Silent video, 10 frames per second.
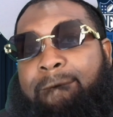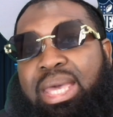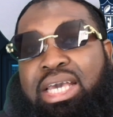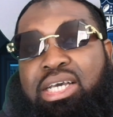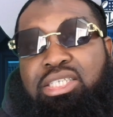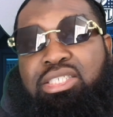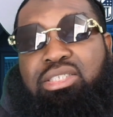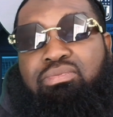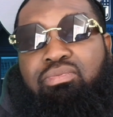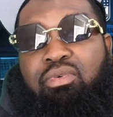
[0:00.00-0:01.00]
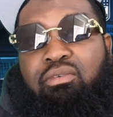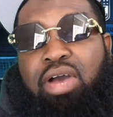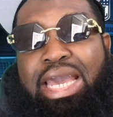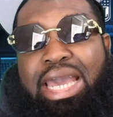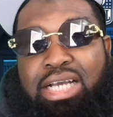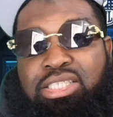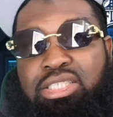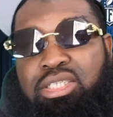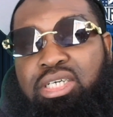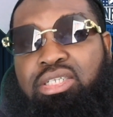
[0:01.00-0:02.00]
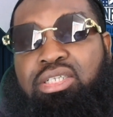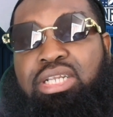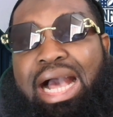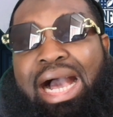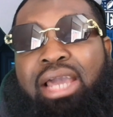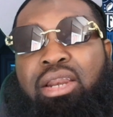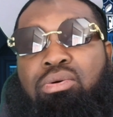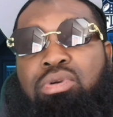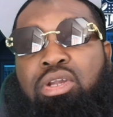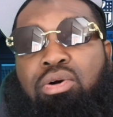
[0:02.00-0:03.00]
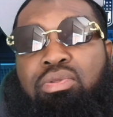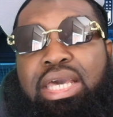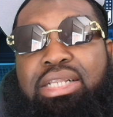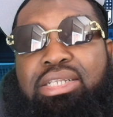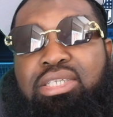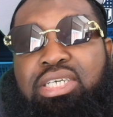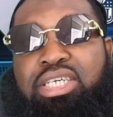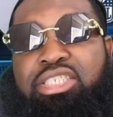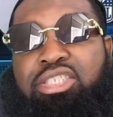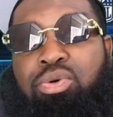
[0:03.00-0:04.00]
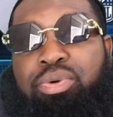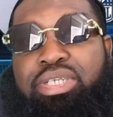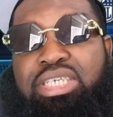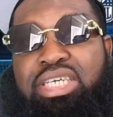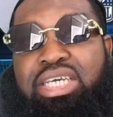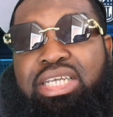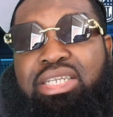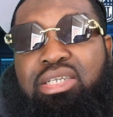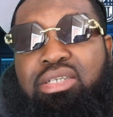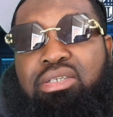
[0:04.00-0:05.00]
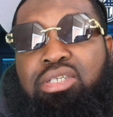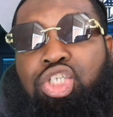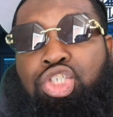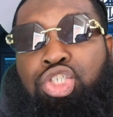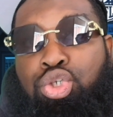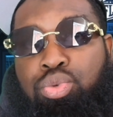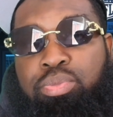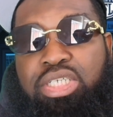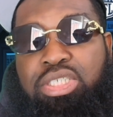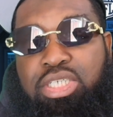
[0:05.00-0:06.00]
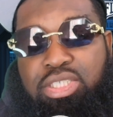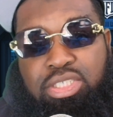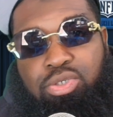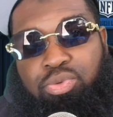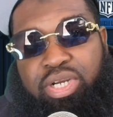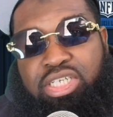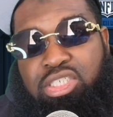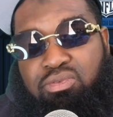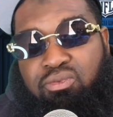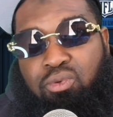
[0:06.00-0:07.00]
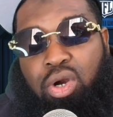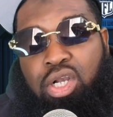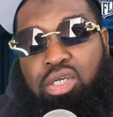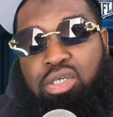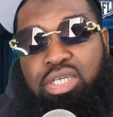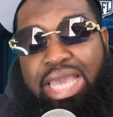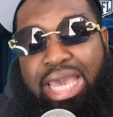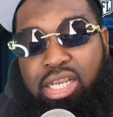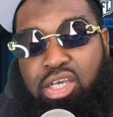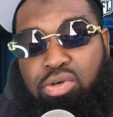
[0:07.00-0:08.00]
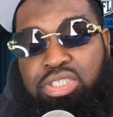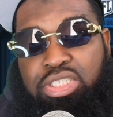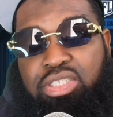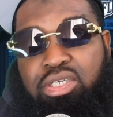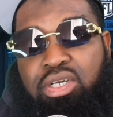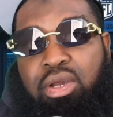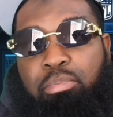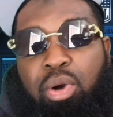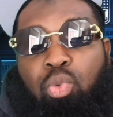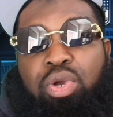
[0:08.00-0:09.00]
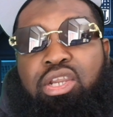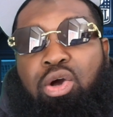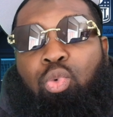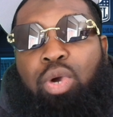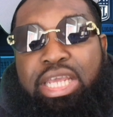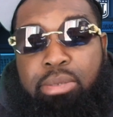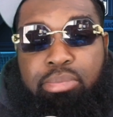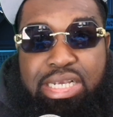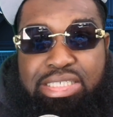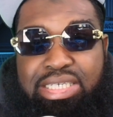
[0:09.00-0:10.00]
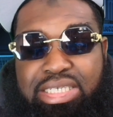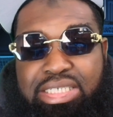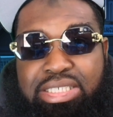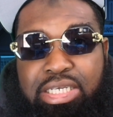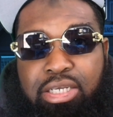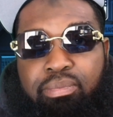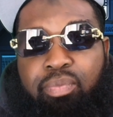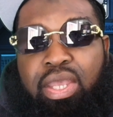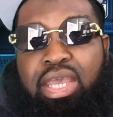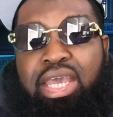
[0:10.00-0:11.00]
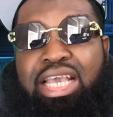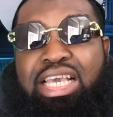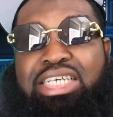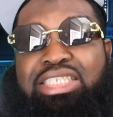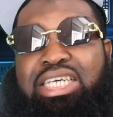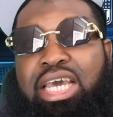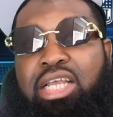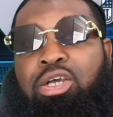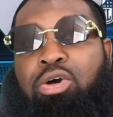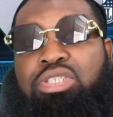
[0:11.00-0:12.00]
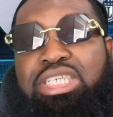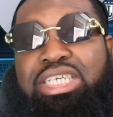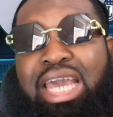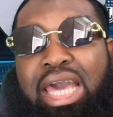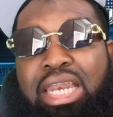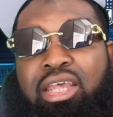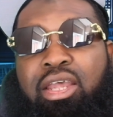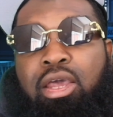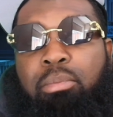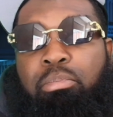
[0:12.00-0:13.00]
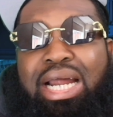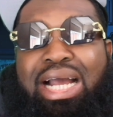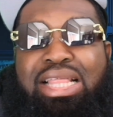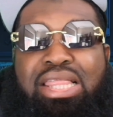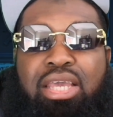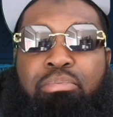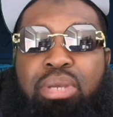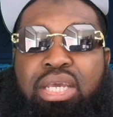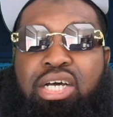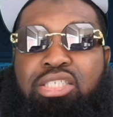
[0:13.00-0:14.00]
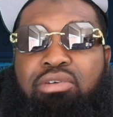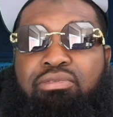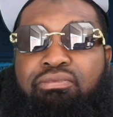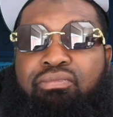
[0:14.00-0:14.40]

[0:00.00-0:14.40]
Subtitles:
is excellent. I don't know that he's going to get too much consideration for head coaching, but we know what he means to this team. He is a head coaching candidate, but I think because of